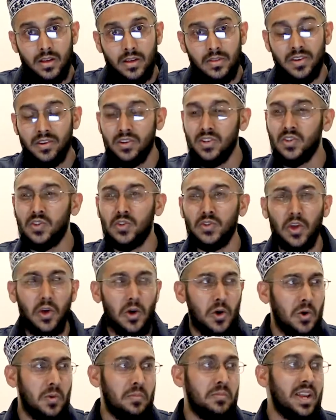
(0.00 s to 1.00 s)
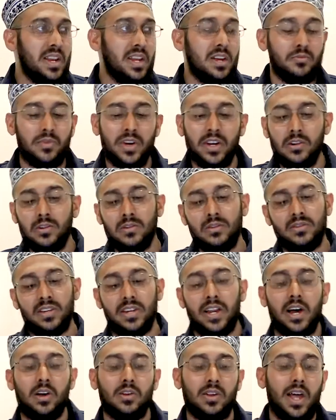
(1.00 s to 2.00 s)
There are so many riddles in
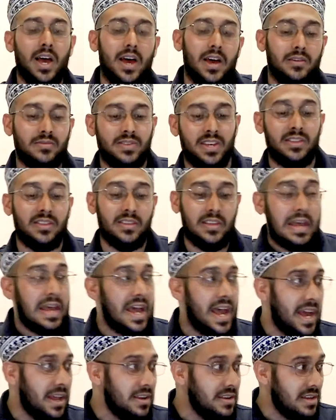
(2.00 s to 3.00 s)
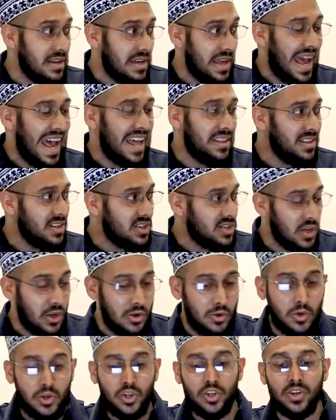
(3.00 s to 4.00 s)
our lives, and the
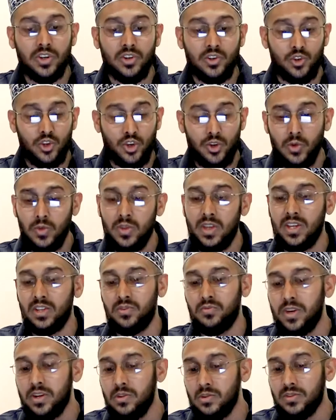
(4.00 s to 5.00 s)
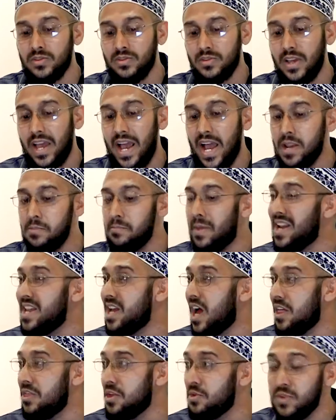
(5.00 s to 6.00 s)
solution to these riddles and many
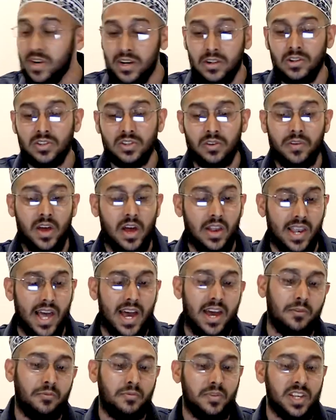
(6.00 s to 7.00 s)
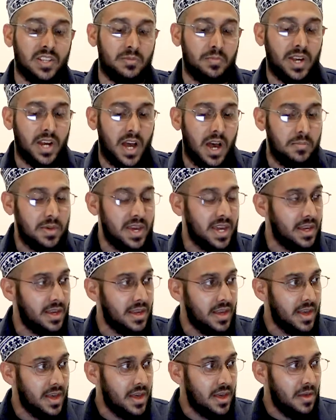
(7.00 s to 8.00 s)
other riddles of our life is becoming
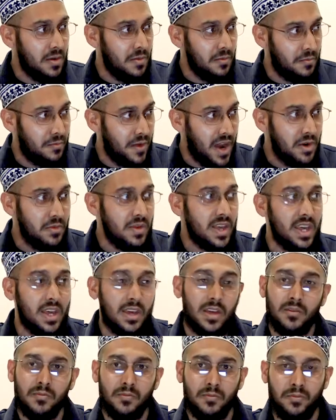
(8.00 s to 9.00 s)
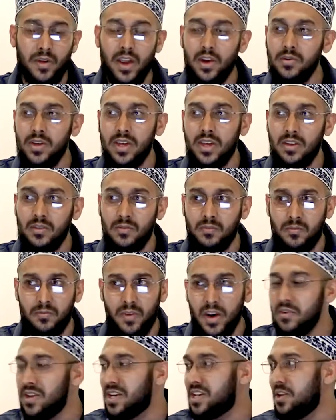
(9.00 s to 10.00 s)
very, very,
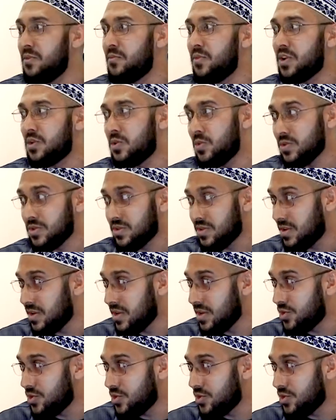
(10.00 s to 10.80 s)
very difficult